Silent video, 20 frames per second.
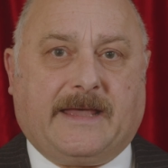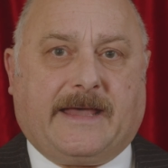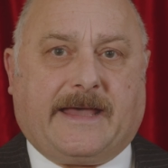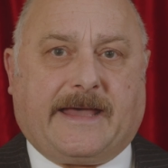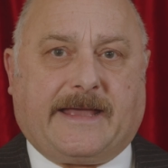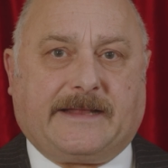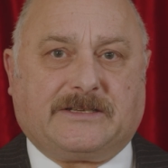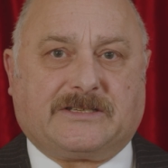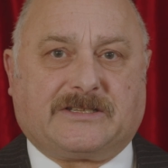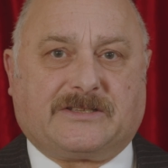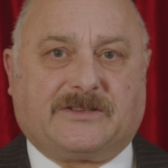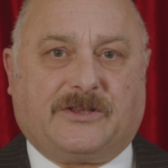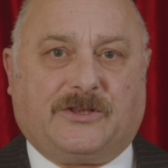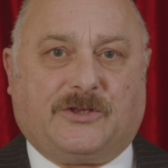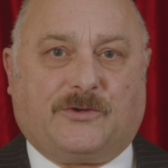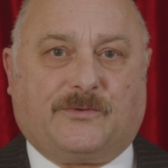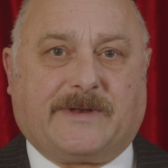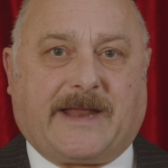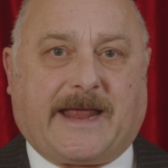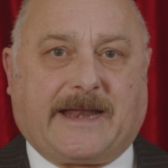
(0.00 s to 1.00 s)
Hence the
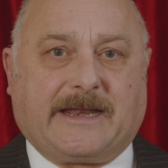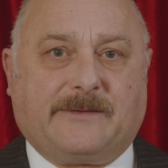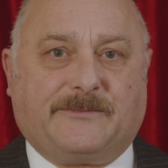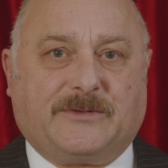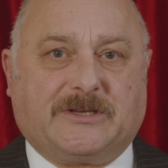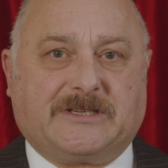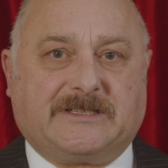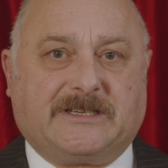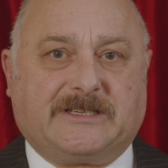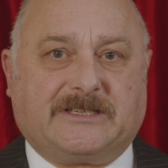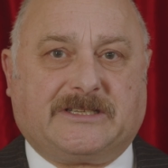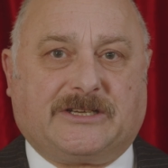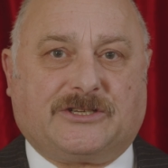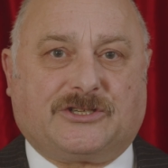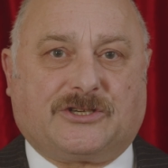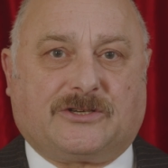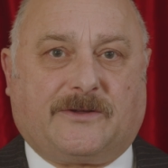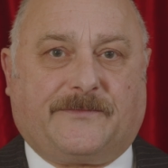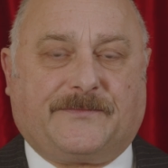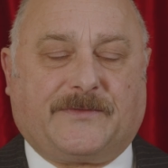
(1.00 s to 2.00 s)
unanimous
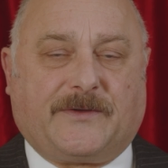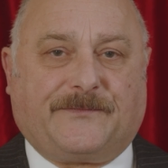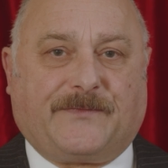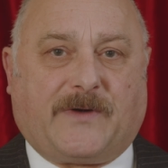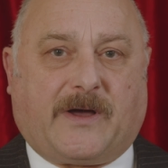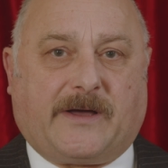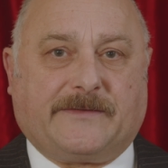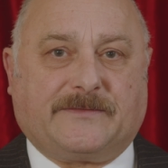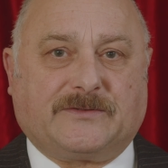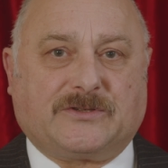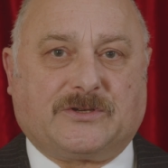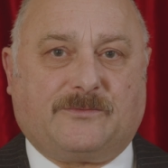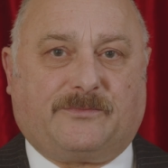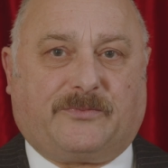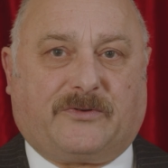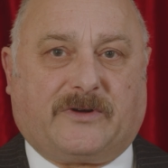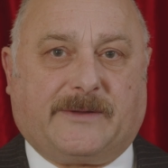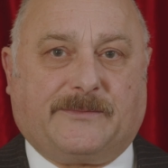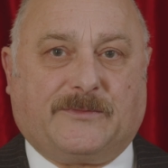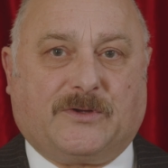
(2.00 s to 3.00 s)
decision of the five
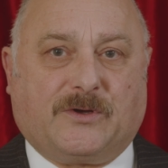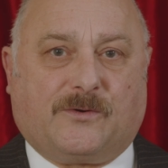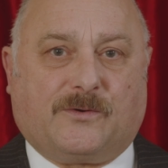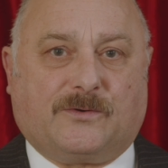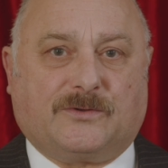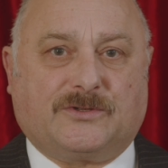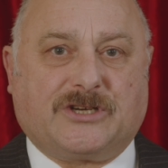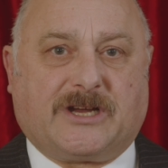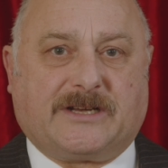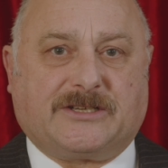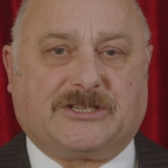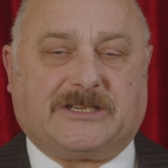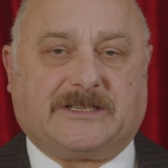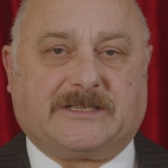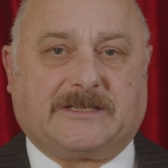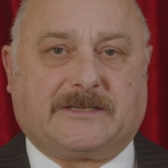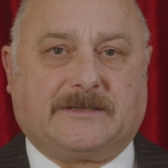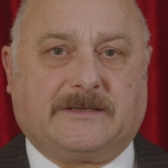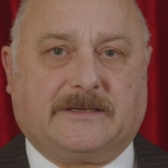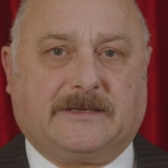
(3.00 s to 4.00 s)
Supreme Court
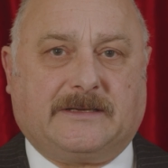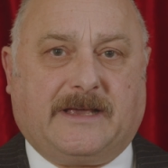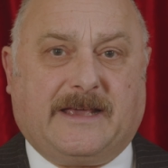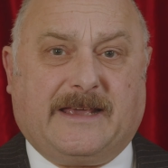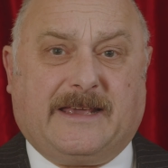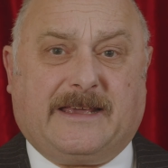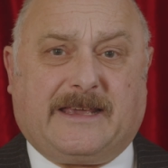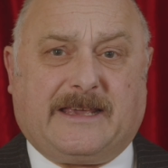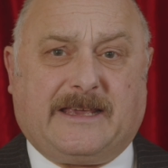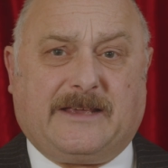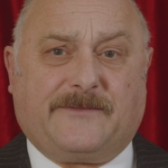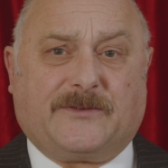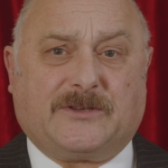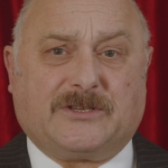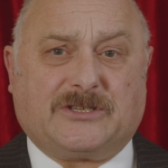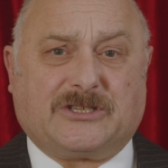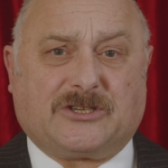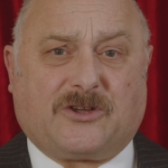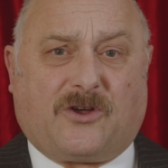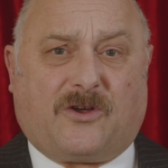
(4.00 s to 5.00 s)
judges.
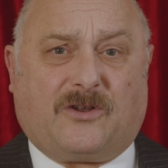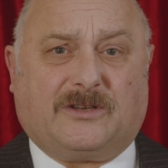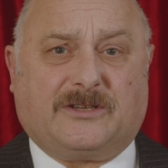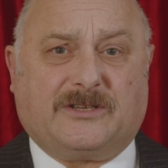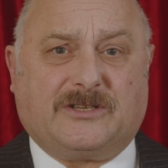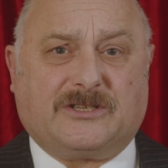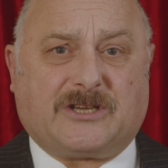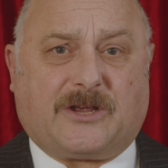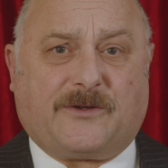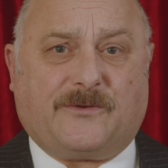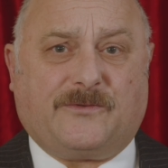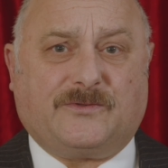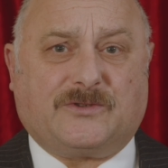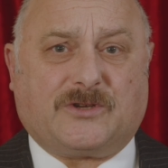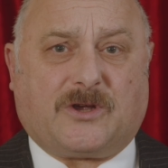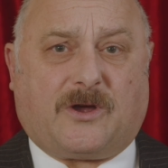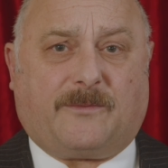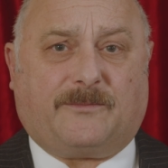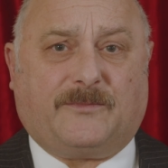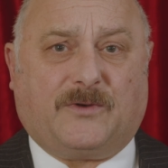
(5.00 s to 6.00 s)
Even Scotland's own
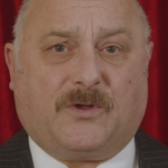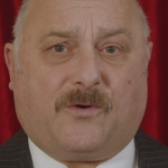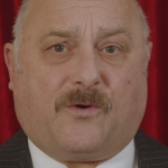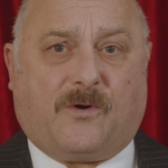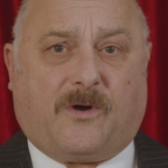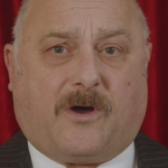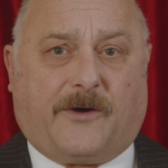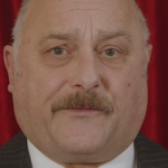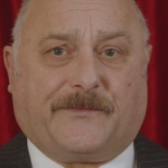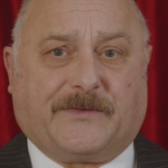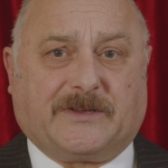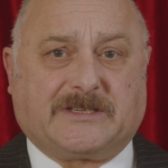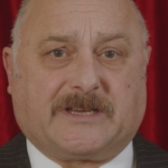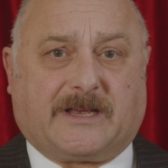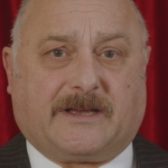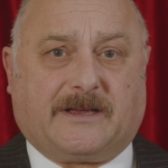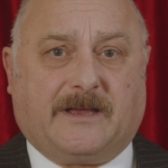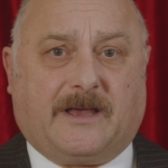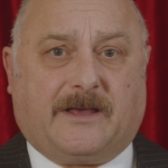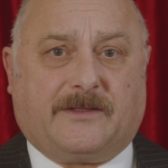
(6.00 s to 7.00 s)
top law
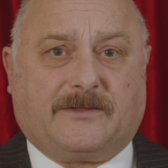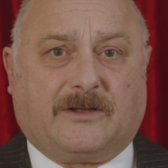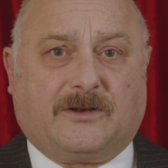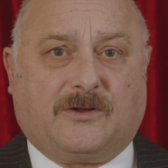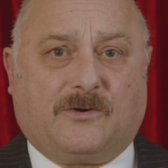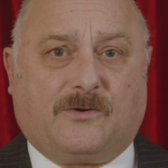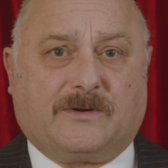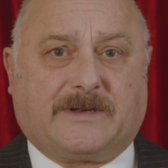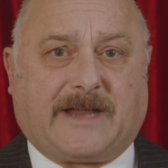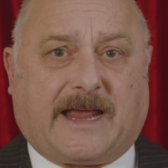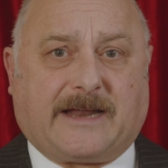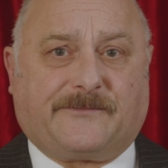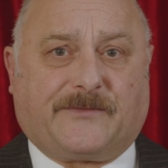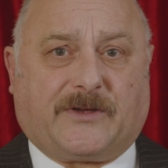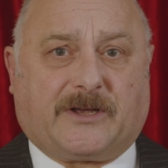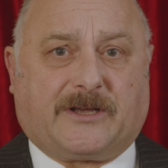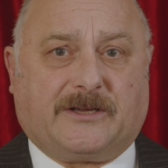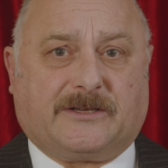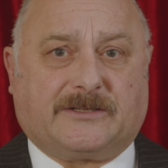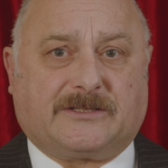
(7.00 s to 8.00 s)
officer, the Lord
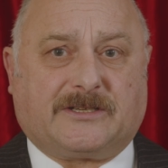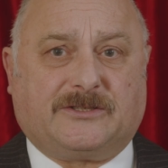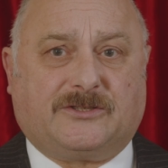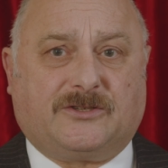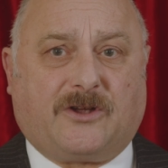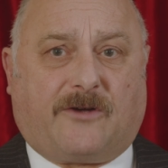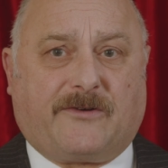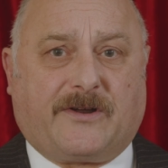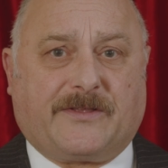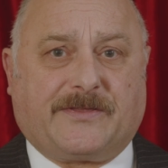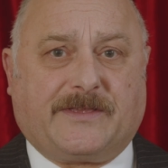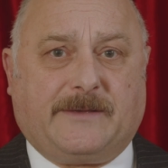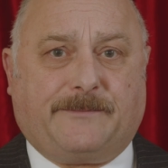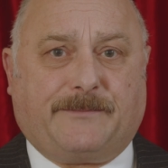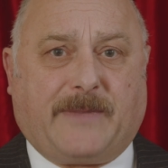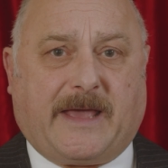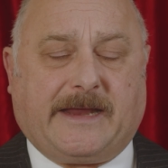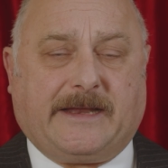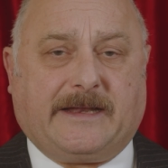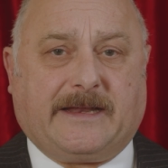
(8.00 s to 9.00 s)
Advocate Dorothy
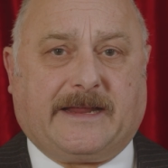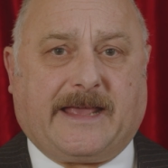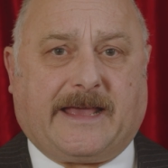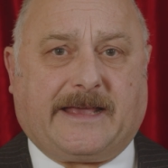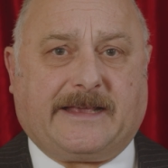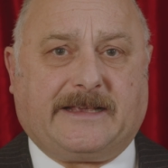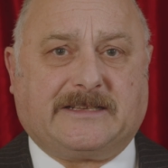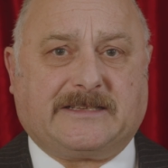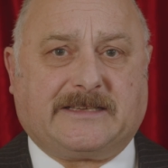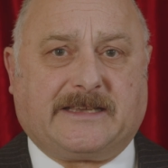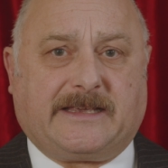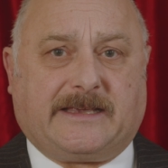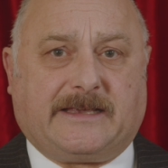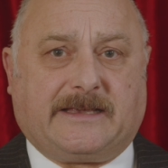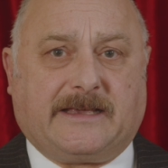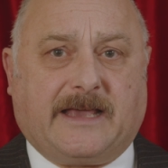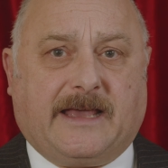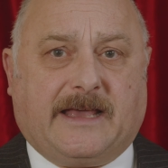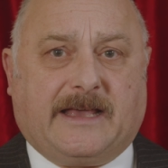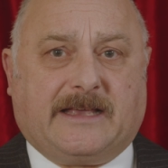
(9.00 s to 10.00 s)
Bain K
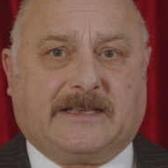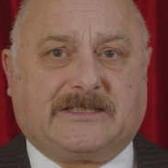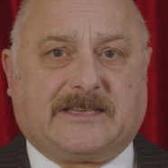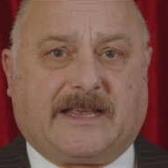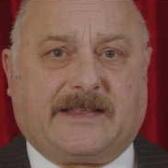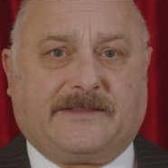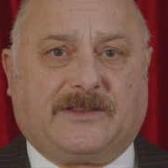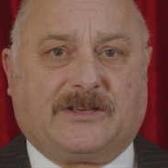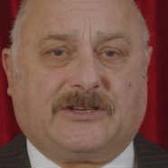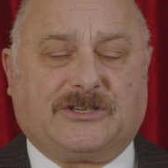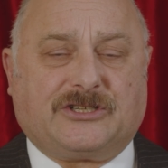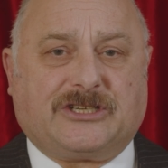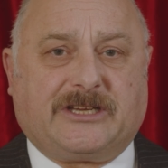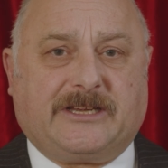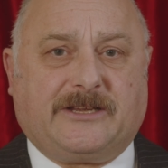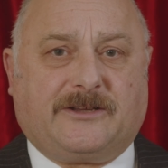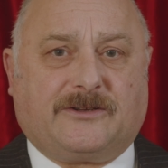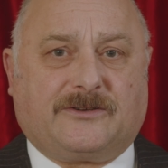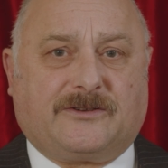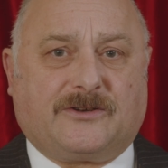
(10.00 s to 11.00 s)
C, said that
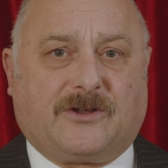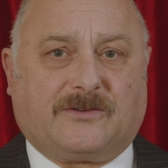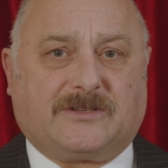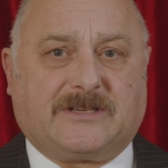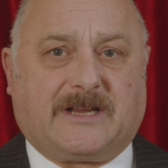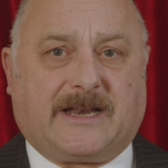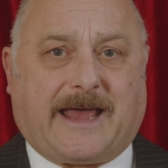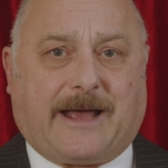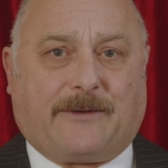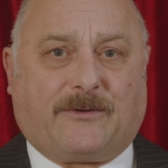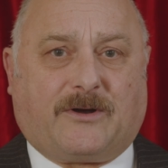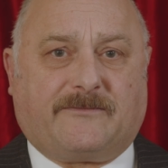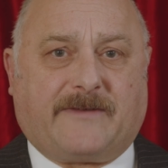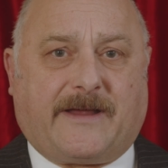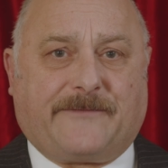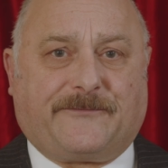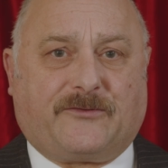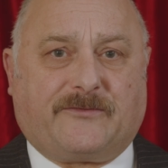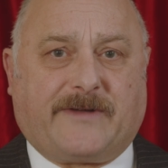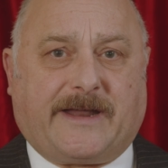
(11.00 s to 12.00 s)
she could not allow a
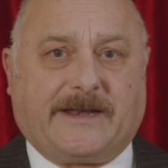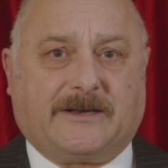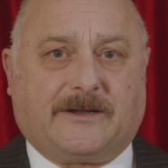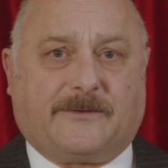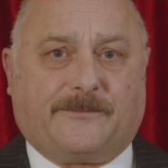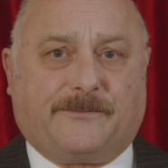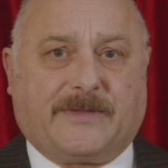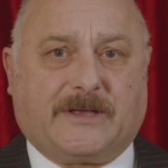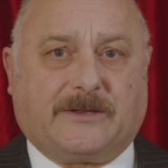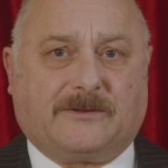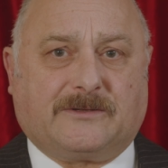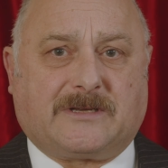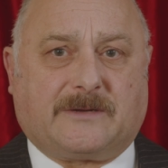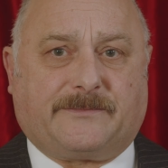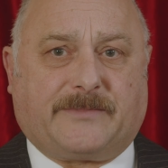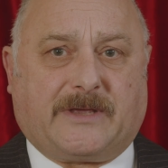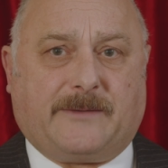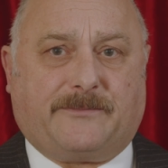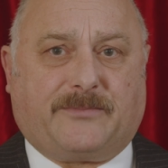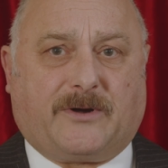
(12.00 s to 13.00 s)
referendum bill to
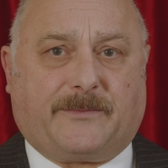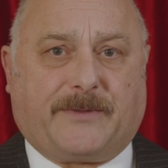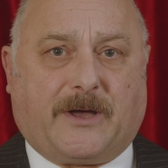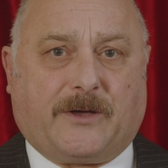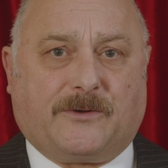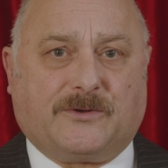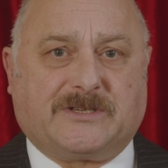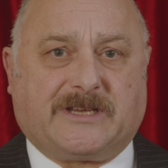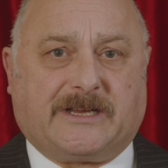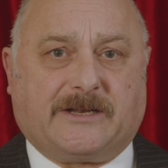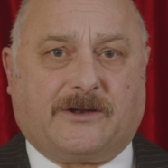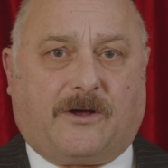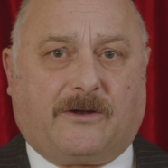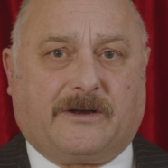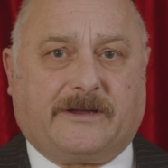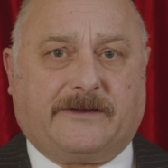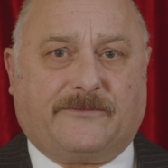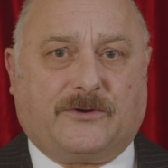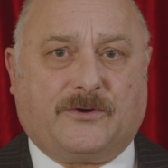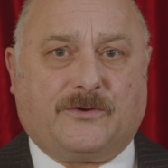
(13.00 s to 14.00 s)
be proposed in
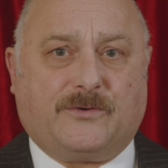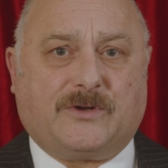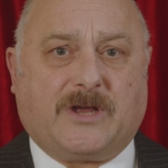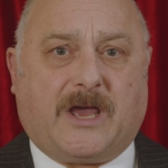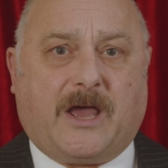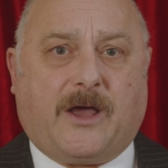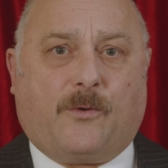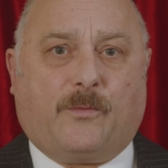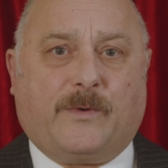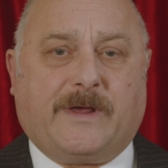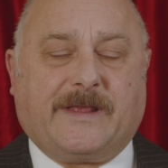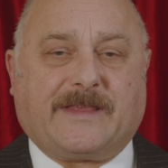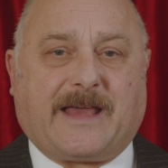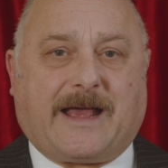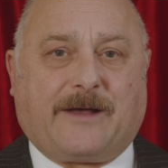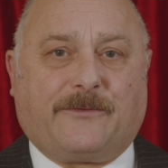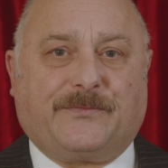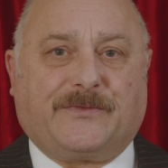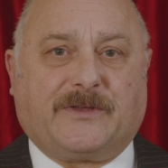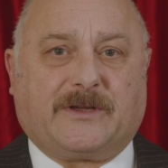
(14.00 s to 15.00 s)
Holyrood
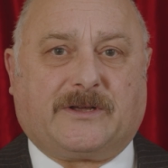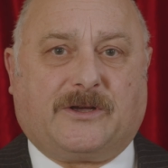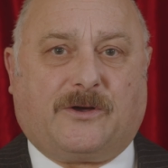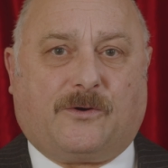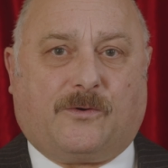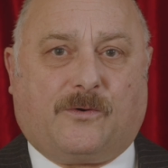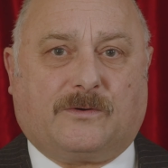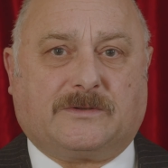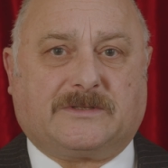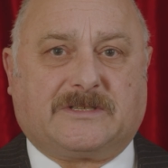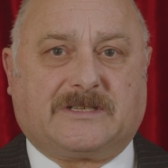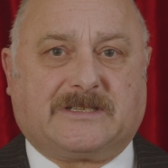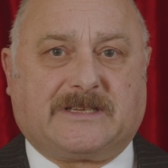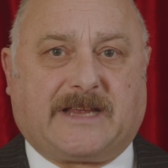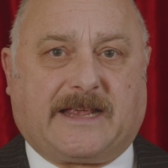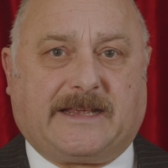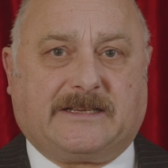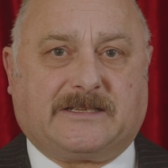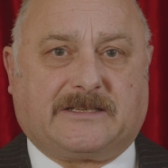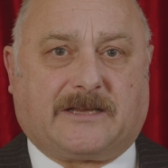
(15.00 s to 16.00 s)
without the court's
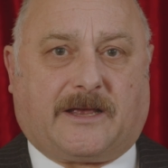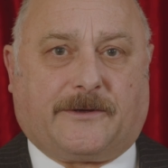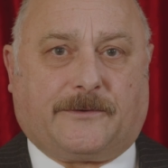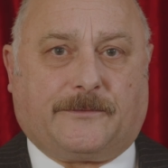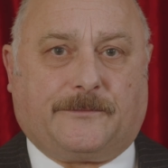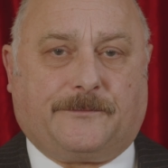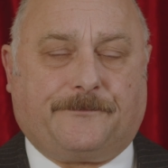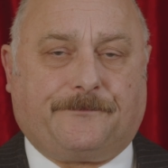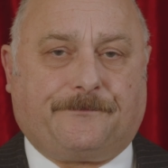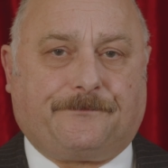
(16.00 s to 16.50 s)
say-so.